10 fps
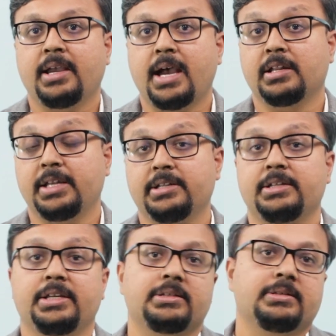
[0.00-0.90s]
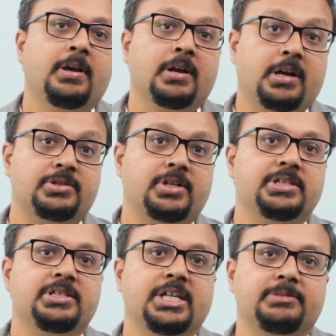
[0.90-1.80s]
at a later date.
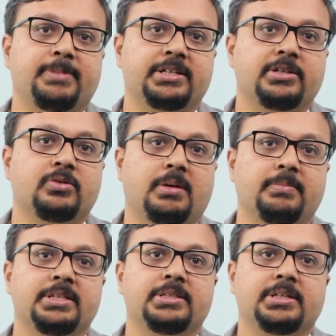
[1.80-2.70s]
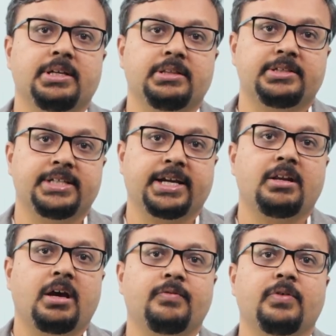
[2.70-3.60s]
Construction is expected to commence in the
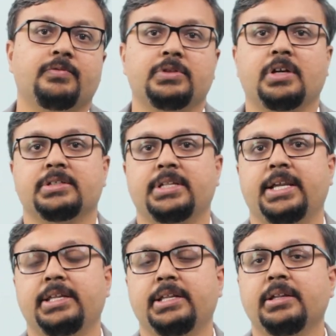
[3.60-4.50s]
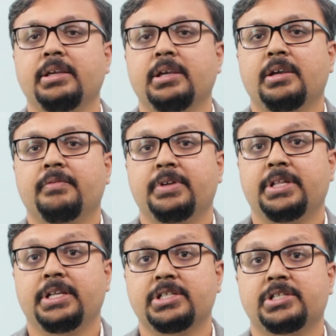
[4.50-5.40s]
second half of 2019 with
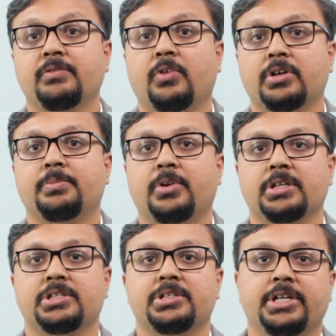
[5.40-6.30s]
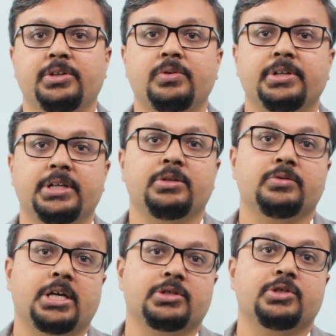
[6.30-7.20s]
the initial water production scheduled in
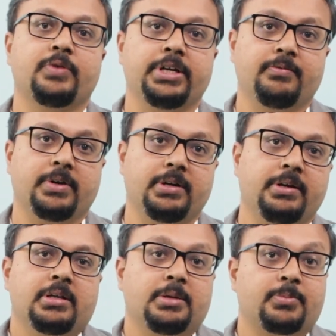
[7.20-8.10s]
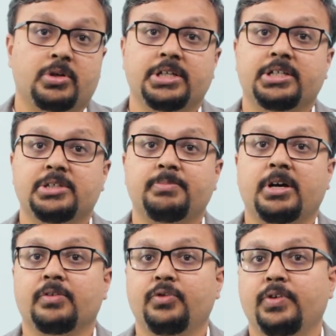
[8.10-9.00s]
2021. The project is
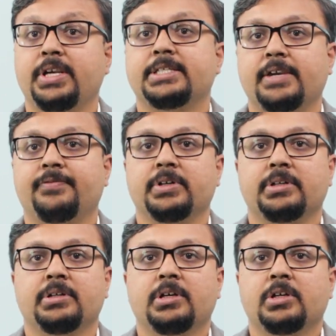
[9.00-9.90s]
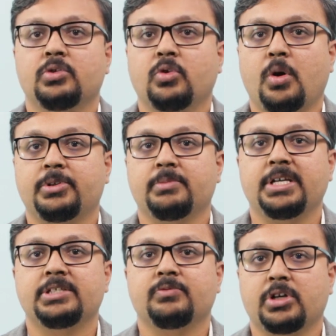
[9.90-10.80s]
part of UAE's effort to
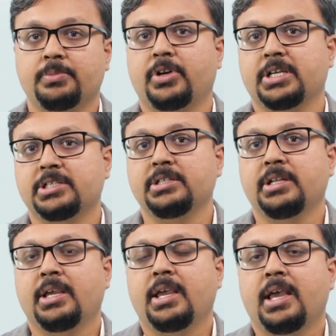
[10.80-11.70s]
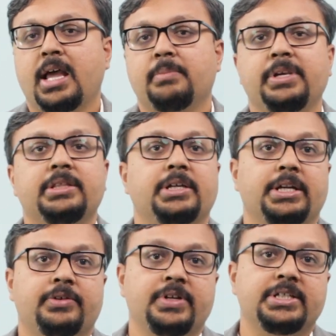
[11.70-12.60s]
optimize water production and meet the
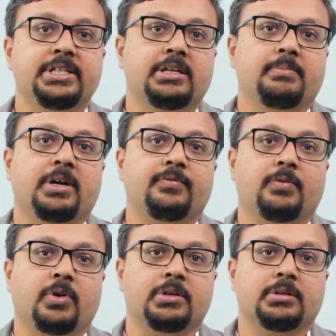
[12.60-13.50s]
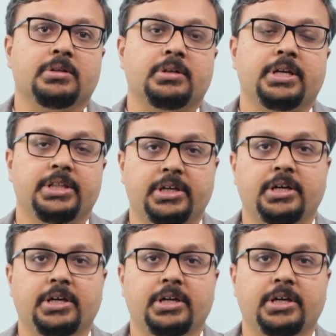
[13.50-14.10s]
increasing demand for water in the